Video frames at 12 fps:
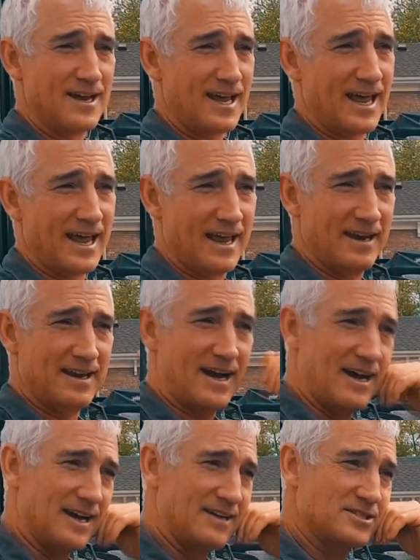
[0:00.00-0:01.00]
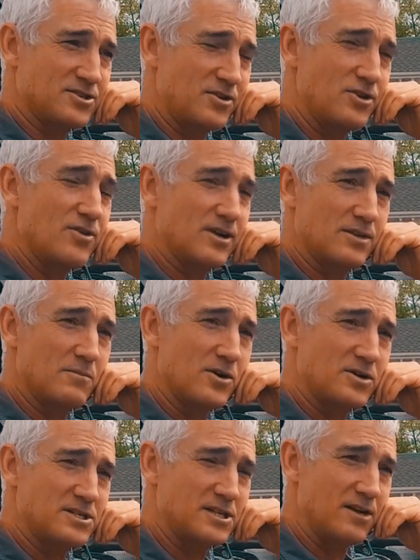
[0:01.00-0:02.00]
Yeah. And so you're at the
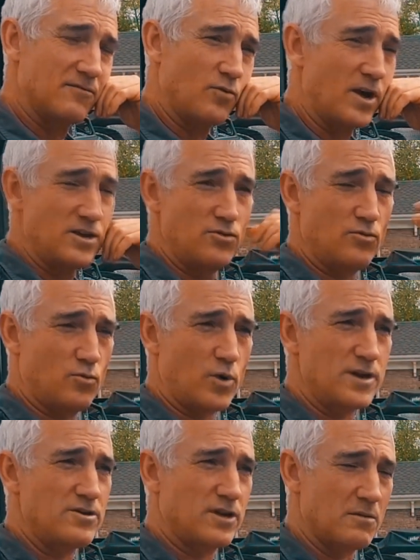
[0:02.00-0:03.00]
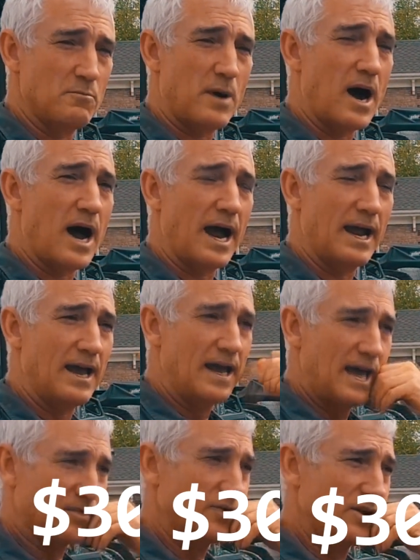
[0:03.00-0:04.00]
mercy of what you can buy.
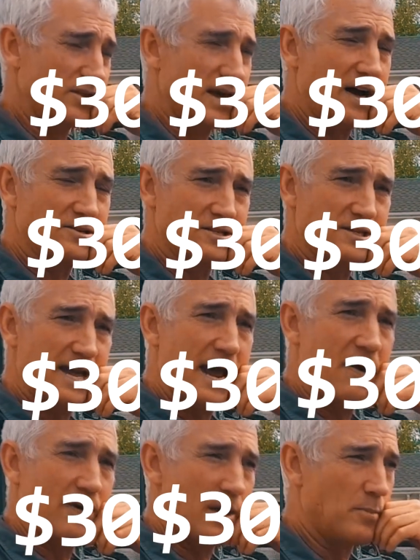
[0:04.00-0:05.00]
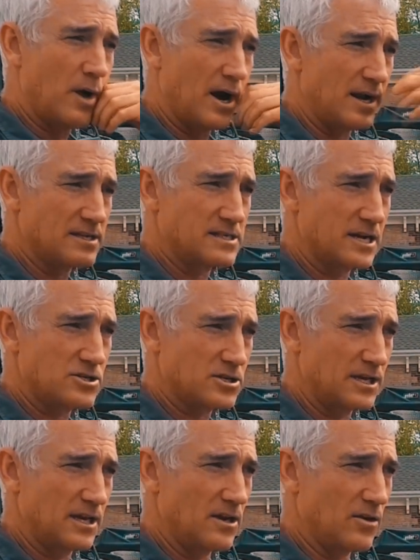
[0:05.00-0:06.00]
30,000 down, I bought
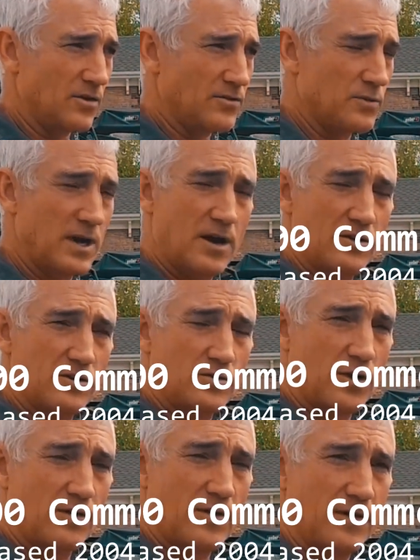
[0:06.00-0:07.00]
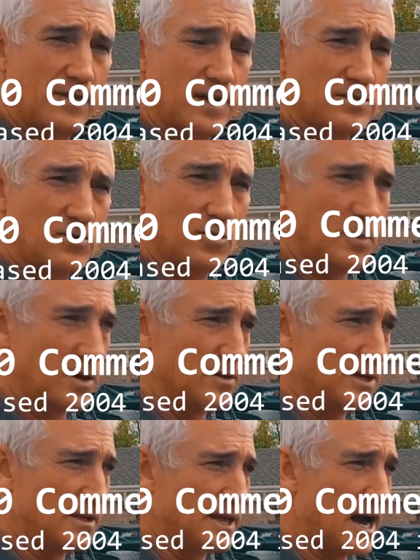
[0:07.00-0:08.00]
essentially, a $325,000
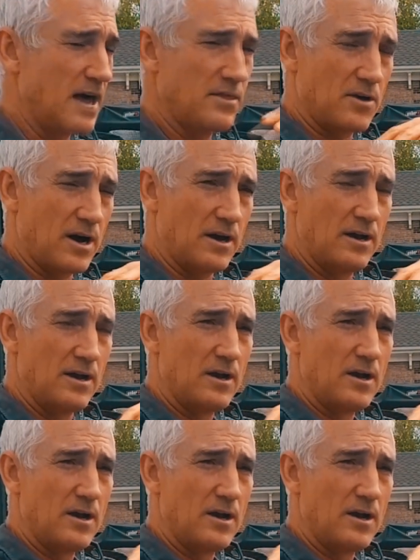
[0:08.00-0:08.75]
building that I thought,